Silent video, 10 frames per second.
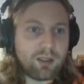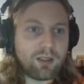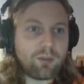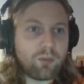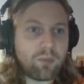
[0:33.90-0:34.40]

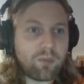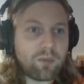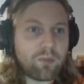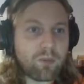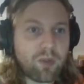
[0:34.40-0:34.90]
with
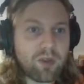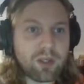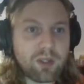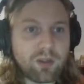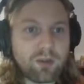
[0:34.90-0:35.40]

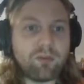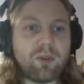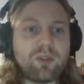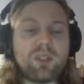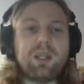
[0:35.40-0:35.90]
the default
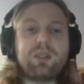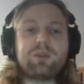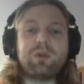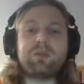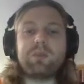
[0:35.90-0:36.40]
settings what
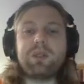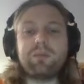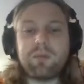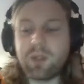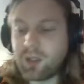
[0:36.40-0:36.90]
has been
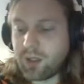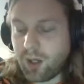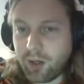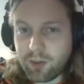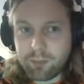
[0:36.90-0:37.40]

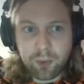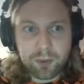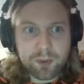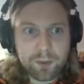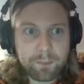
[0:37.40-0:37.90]
output.
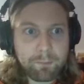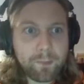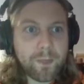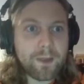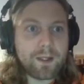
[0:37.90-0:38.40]

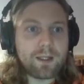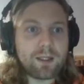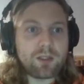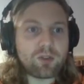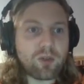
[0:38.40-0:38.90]

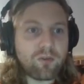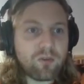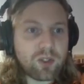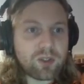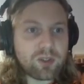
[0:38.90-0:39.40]
So
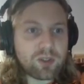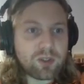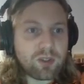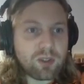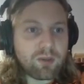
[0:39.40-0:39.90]

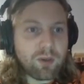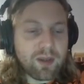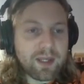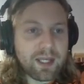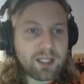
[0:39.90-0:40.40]
the
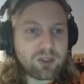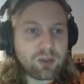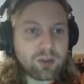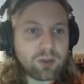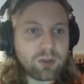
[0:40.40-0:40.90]
next
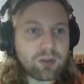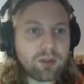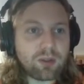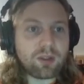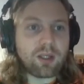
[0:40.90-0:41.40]
two
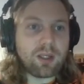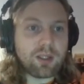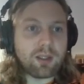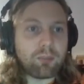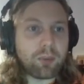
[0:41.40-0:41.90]

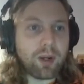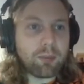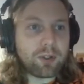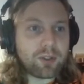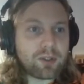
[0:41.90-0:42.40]

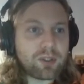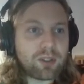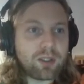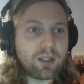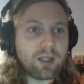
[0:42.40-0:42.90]
parameters
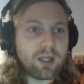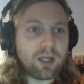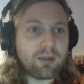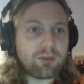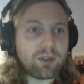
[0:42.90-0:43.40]

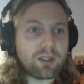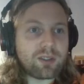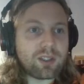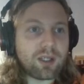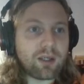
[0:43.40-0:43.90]
after our
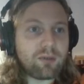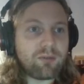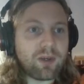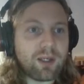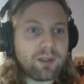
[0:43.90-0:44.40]
SDIF
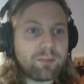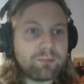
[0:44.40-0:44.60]
file